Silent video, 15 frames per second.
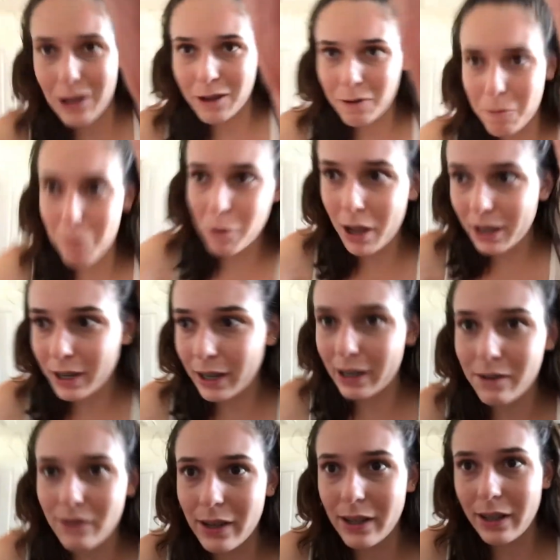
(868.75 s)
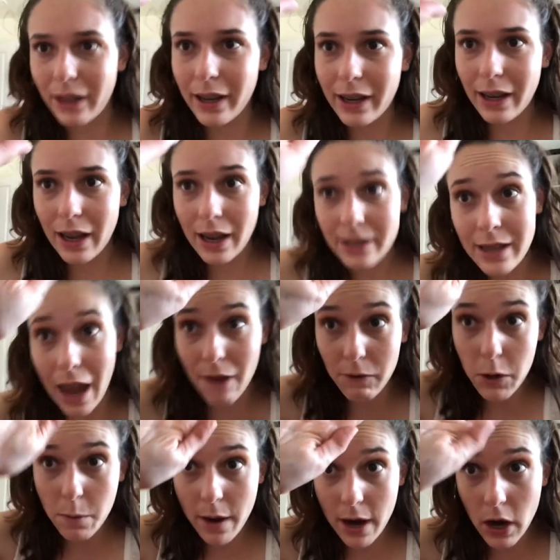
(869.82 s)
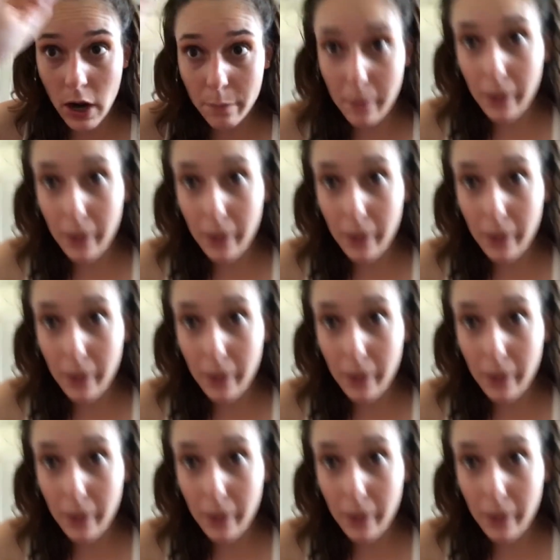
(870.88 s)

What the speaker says: what even? Like, it's everywhere on